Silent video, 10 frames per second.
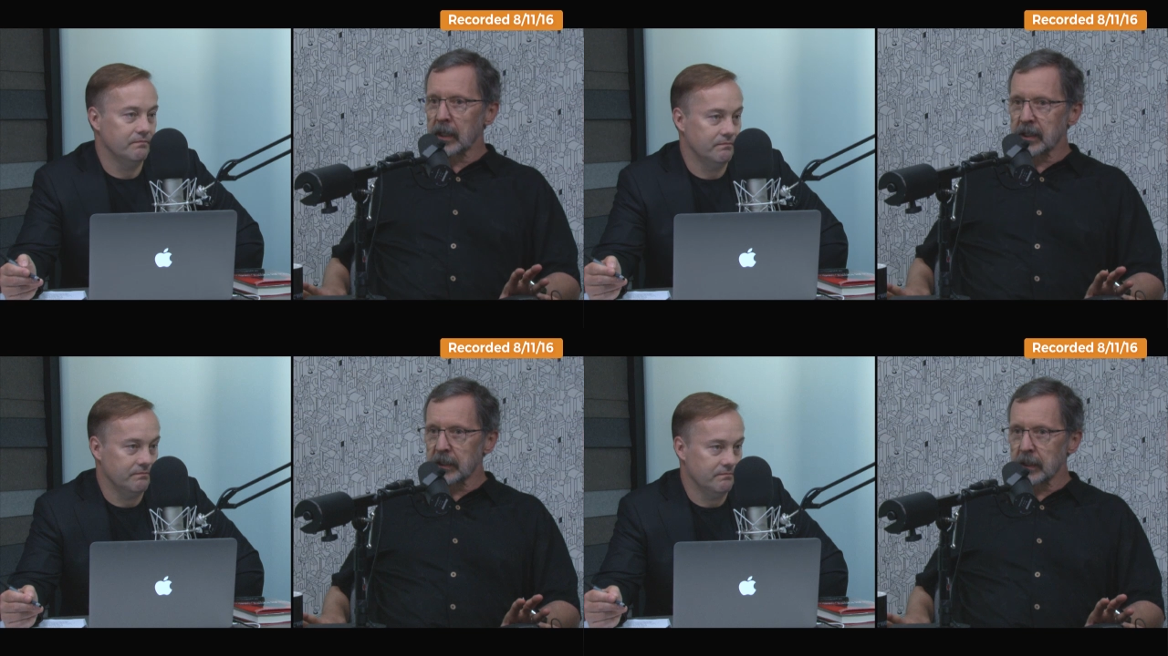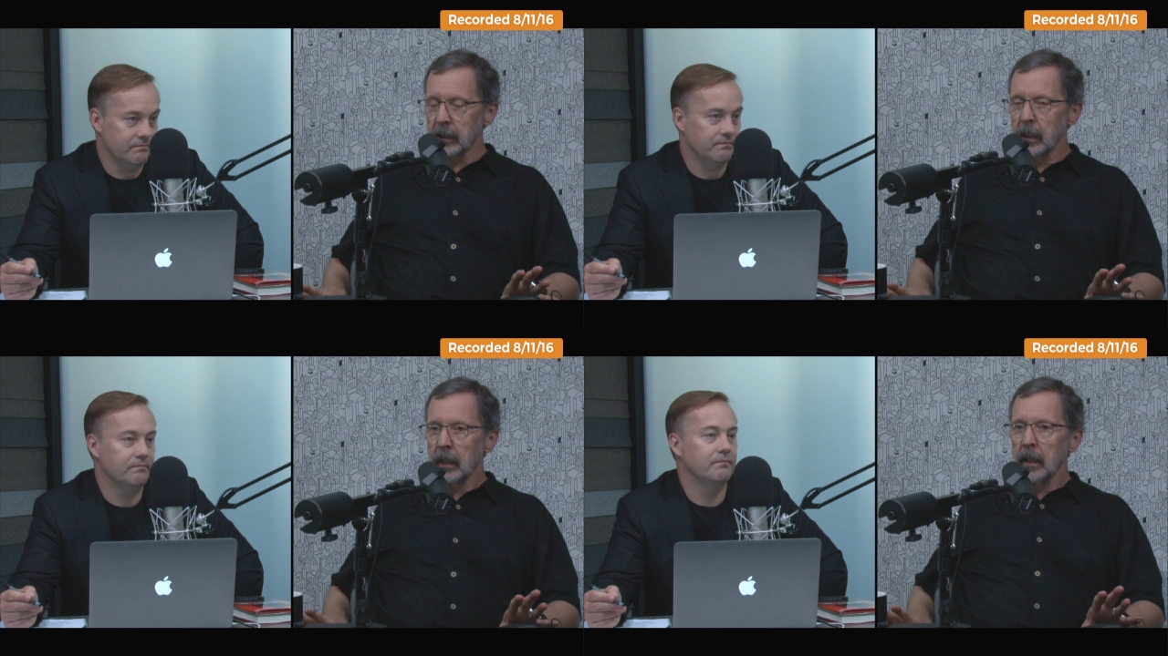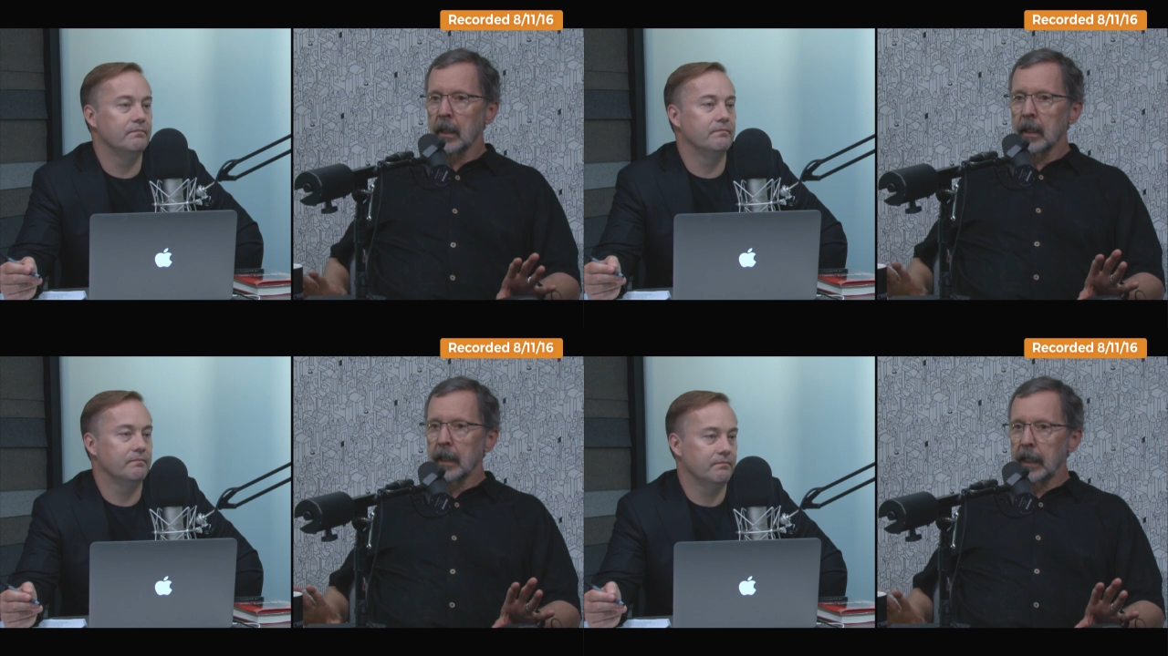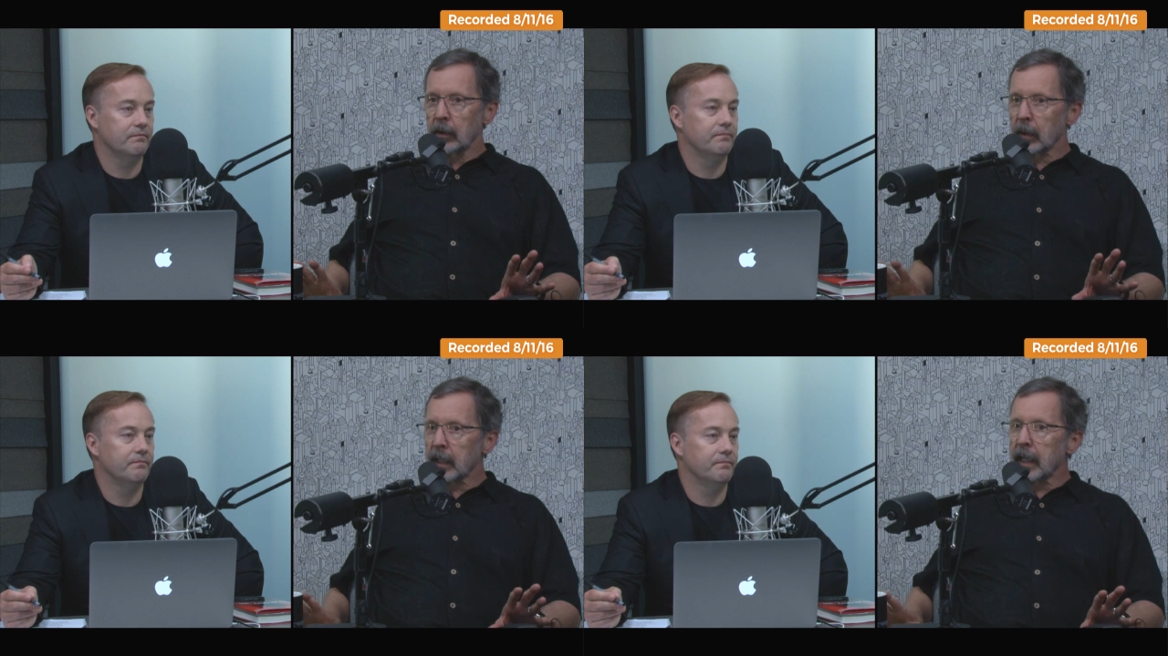Speaker 1: processing in
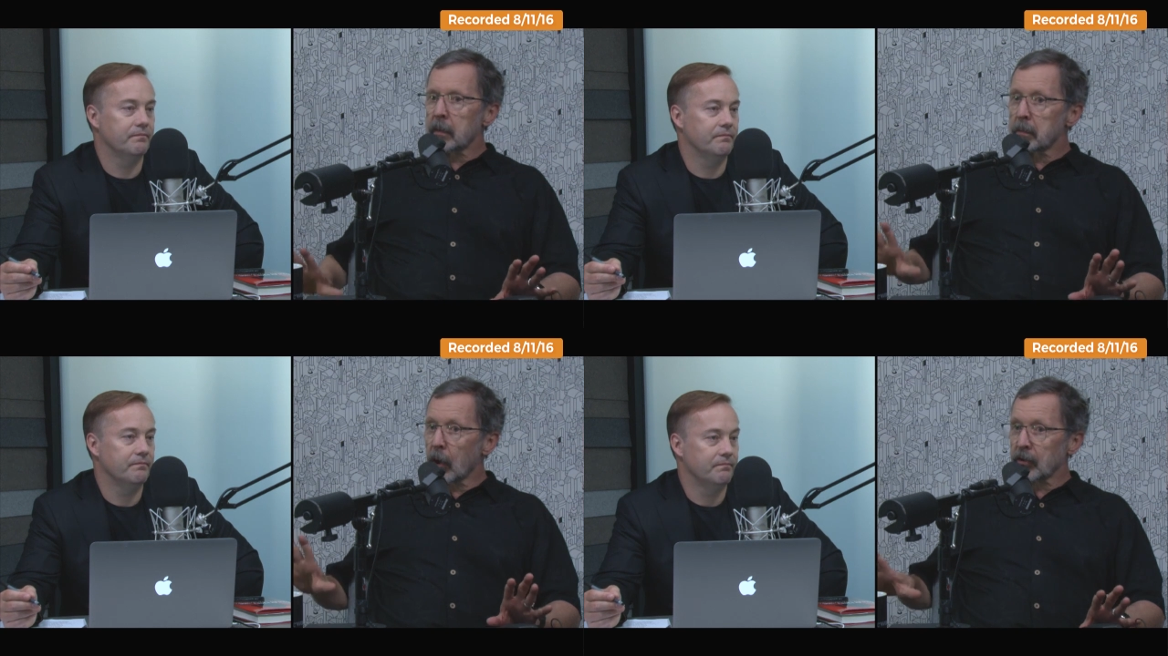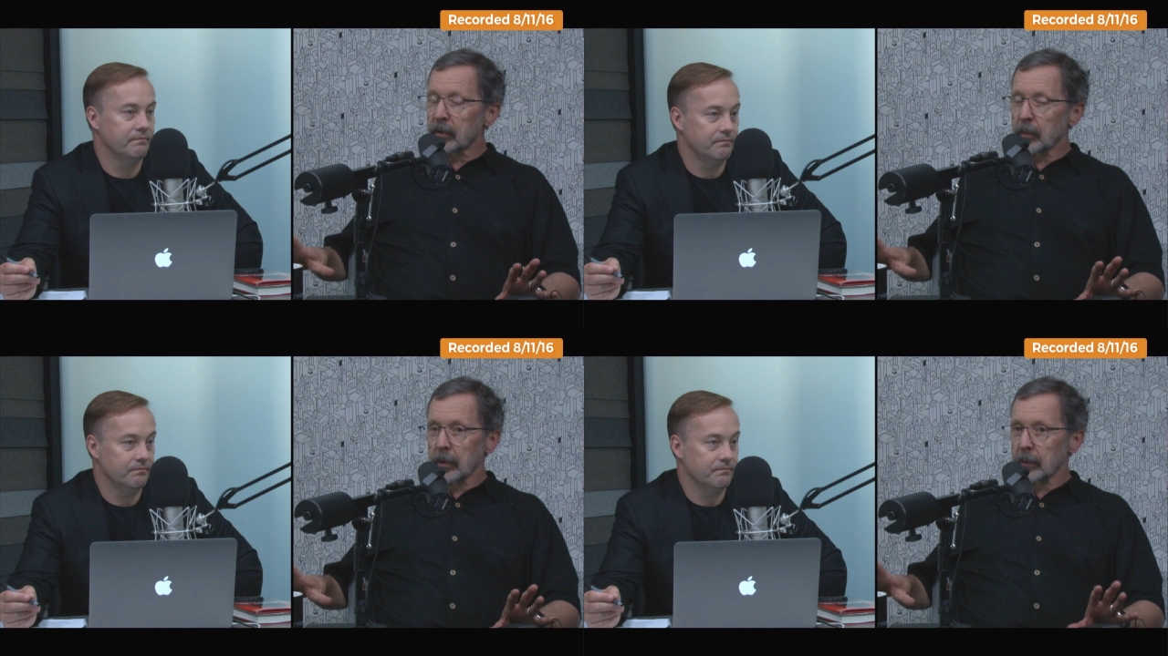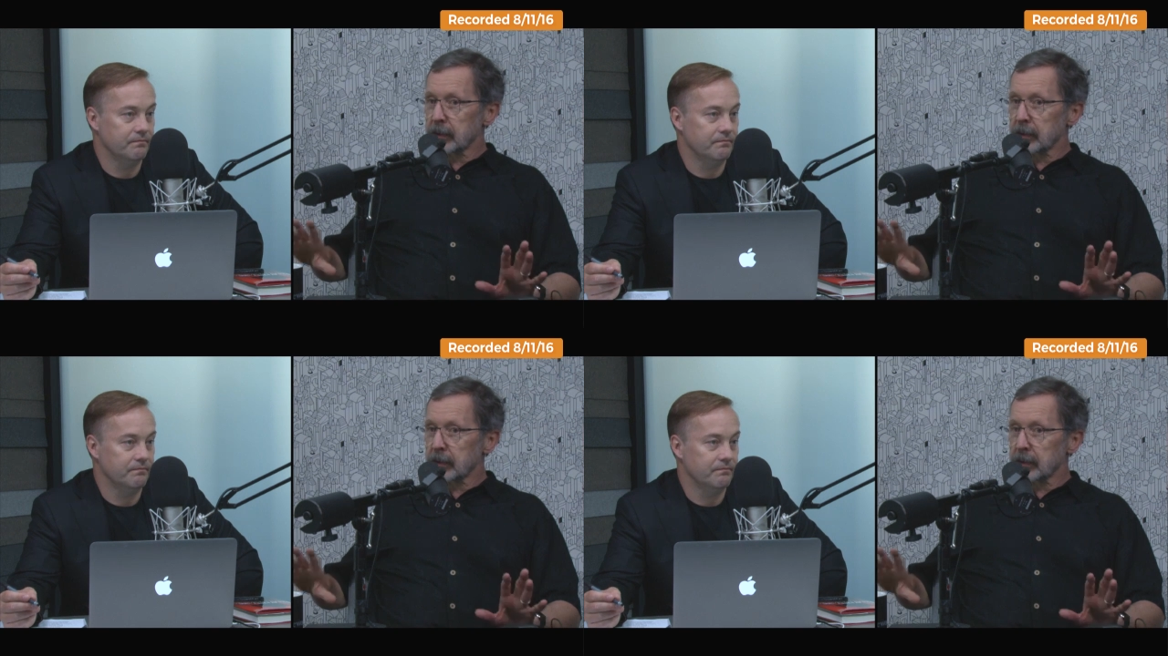order to get motion blur,